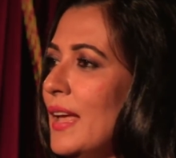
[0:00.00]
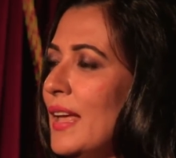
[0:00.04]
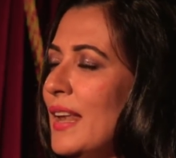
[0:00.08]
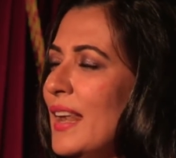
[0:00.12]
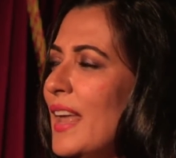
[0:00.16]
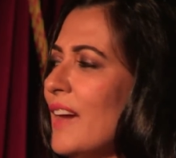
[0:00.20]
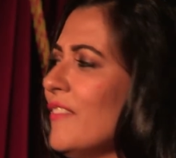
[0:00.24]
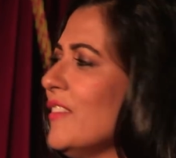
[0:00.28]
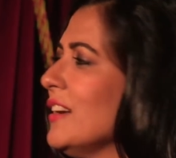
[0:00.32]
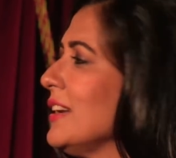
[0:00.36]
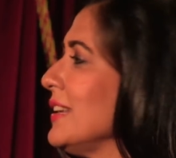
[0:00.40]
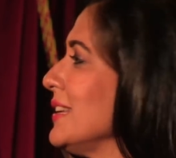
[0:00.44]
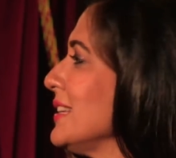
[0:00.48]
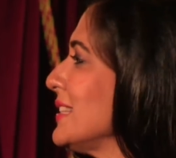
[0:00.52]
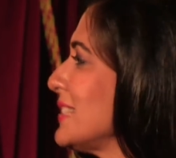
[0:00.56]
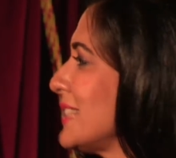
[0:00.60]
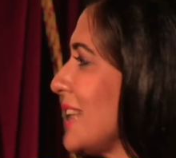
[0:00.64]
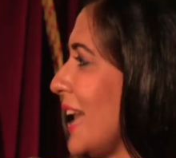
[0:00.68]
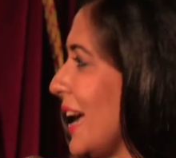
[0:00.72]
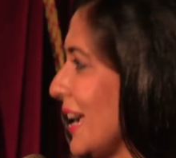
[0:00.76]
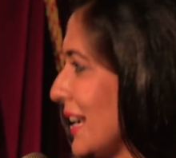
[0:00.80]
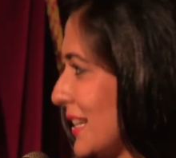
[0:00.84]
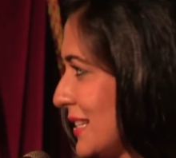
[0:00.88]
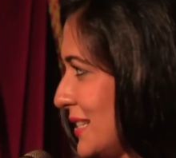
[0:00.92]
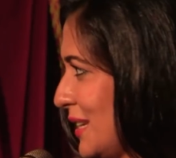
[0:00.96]
never
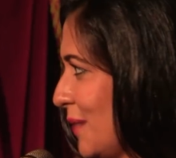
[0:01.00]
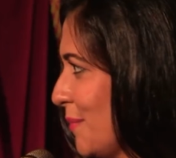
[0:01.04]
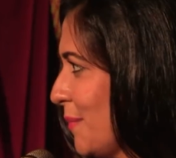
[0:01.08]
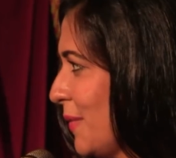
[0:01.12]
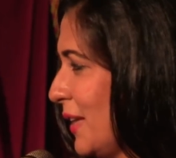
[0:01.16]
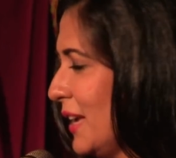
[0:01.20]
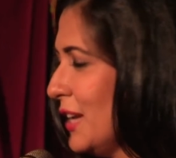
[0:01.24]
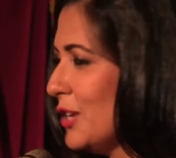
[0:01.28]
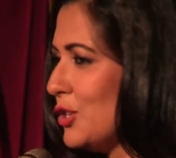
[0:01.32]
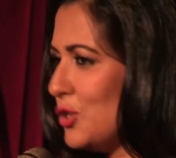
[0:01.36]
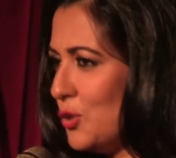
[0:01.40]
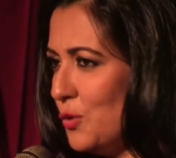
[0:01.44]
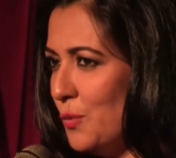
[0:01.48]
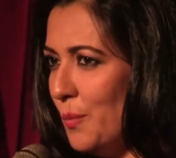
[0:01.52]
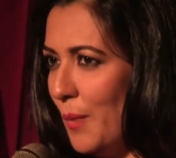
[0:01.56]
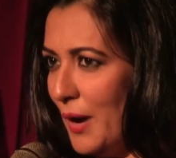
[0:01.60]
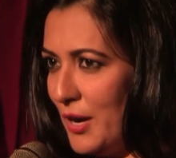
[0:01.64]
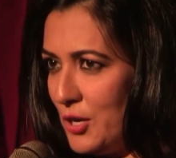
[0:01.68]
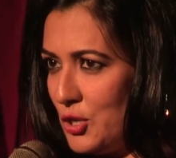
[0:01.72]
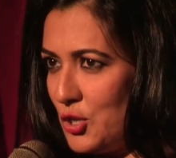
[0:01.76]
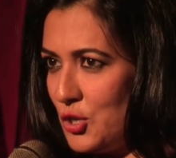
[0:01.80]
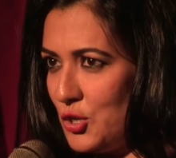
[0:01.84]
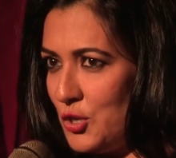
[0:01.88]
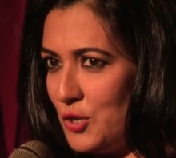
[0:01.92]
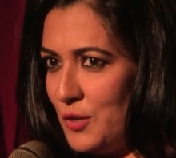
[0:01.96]
dislike something too
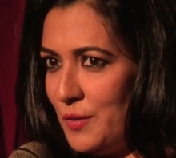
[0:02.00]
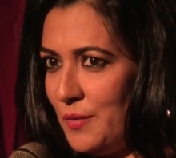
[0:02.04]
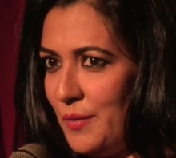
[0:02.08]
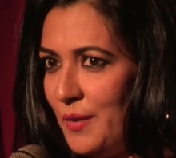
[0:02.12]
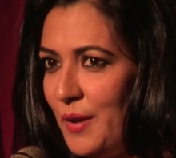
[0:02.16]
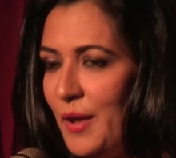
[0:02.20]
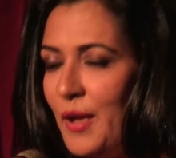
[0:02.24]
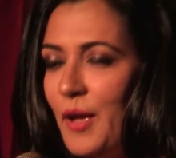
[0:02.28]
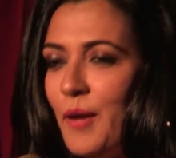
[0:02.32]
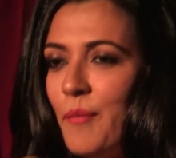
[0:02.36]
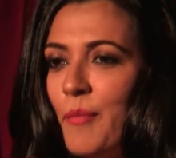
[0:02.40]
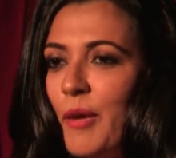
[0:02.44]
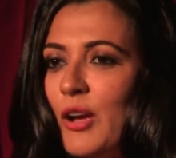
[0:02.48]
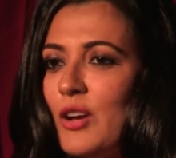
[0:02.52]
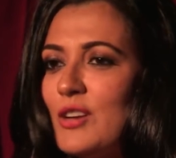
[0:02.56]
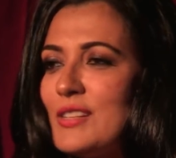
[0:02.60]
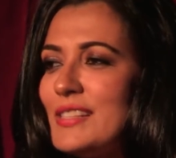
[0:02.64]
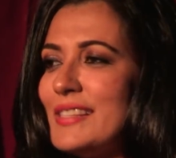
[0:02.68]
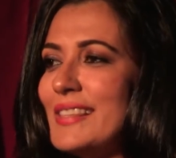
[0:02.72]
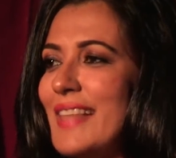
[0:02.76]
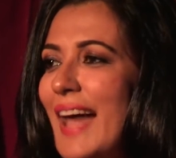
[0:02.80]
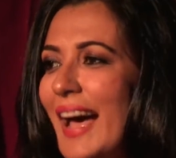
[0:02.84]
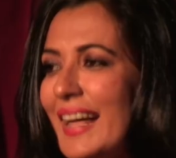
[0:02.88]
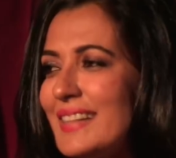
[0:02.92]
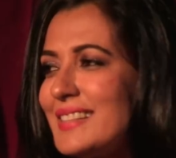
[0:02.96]
much,
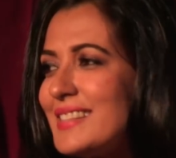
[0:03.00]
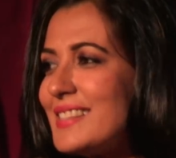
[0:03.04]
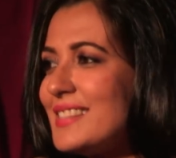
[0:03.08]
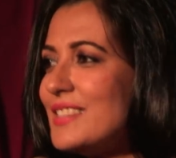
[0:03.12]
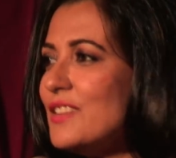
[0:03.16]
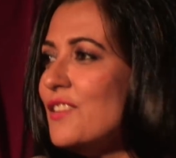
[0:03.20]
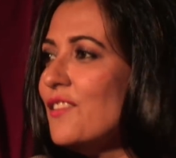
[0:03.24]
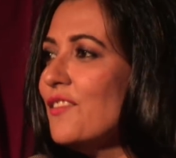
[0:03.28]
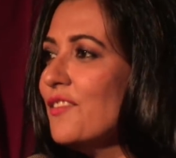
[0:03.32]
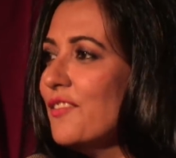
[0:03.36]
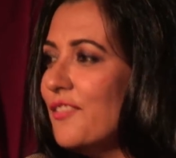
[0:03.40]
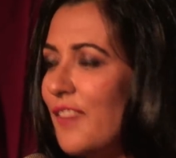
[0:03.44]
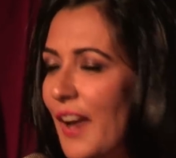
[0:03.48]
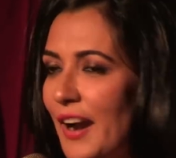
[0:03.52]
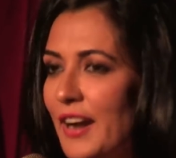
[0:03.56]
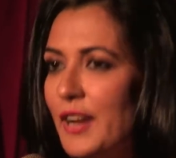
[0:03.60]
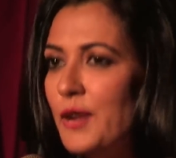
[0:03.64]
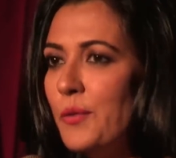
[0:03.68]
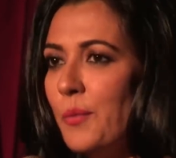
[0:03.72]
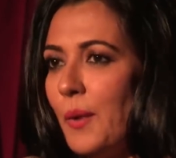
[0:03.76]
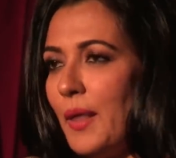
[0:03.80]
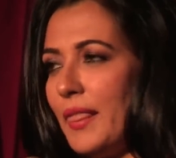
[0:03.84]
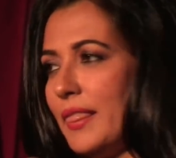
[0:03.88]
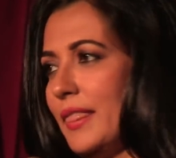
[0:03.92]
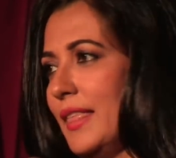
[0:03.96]
because that's the very
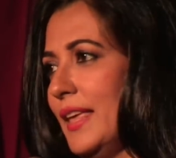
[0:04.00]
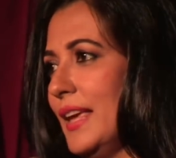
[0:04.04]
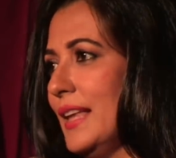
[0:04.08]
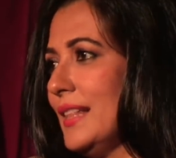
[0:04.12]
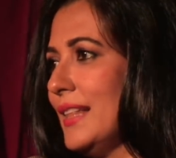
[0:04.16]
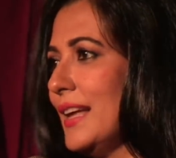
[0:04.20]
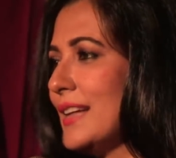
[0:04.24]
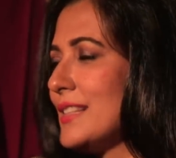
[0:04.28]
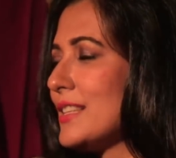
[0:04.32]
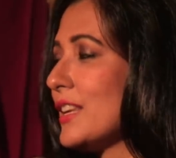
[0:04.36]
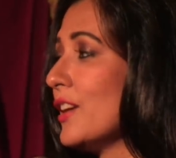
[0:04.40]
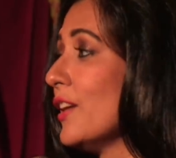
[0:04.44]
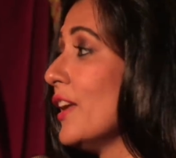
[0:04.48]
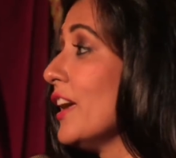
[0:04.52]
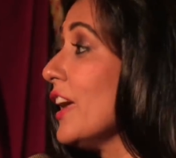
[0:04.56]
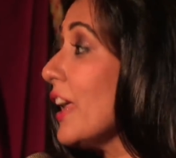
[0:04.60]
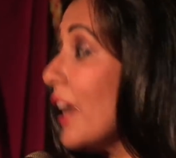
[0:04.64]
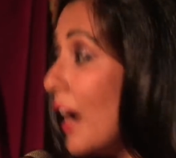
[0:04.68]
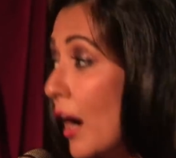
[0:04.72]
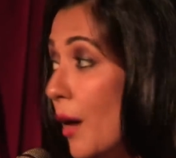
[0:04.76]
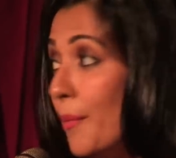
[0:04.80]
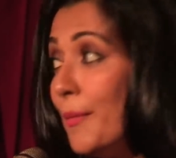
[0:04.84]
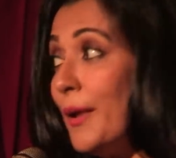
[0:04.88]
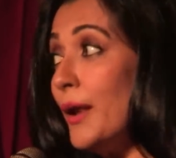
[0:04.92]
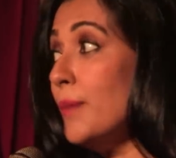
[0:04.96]
one thing that's going to
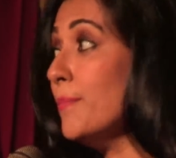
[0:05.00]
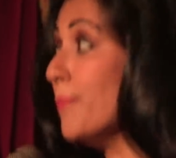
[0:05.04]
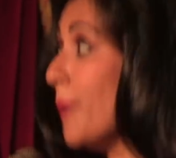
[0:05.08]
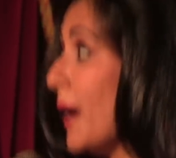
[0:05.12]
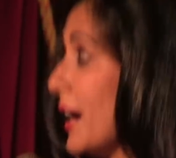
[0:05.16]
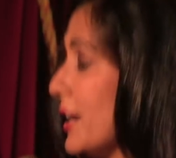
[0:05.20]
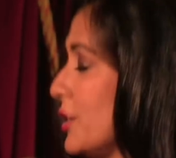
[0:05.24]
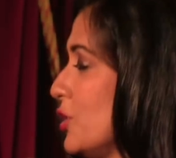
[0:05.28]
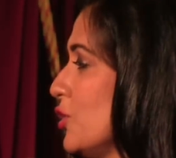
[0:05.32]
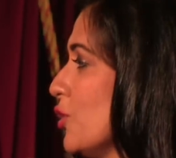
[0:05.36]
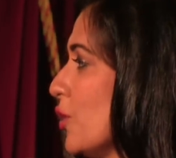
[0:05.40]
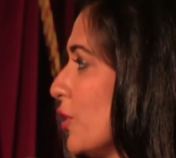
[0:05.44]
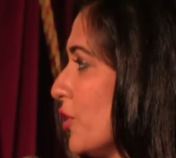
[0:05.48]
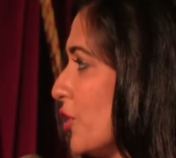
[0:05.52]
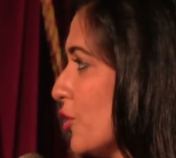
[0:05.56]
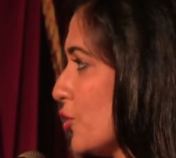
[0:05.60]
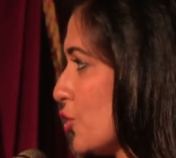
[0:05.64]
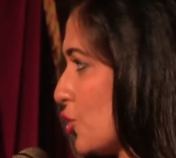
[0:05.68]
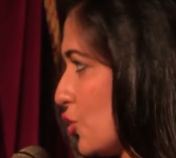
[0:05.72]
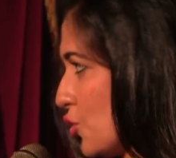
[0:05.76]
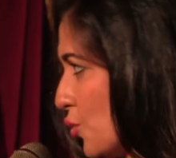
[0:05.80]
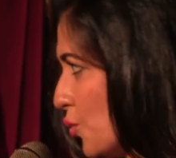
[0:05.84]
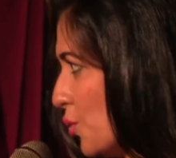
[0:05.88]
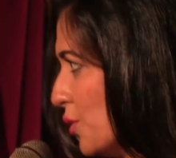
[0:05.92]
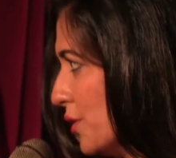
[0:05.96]
come and bite you on your
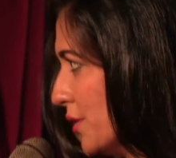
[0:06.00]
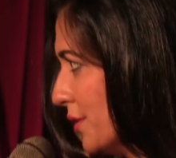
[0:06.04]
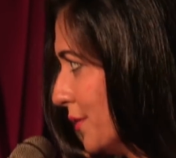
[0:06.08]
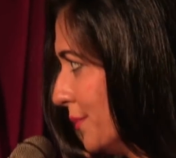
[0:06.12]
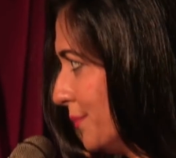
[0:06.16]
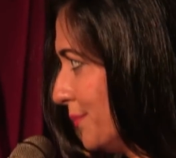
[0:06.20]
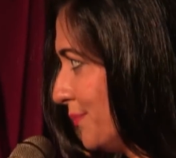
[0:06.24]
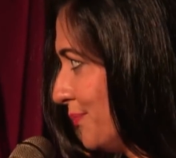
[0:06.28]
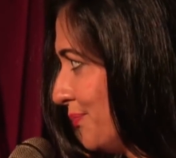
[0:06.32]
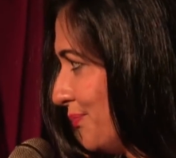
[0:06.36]
shoulder.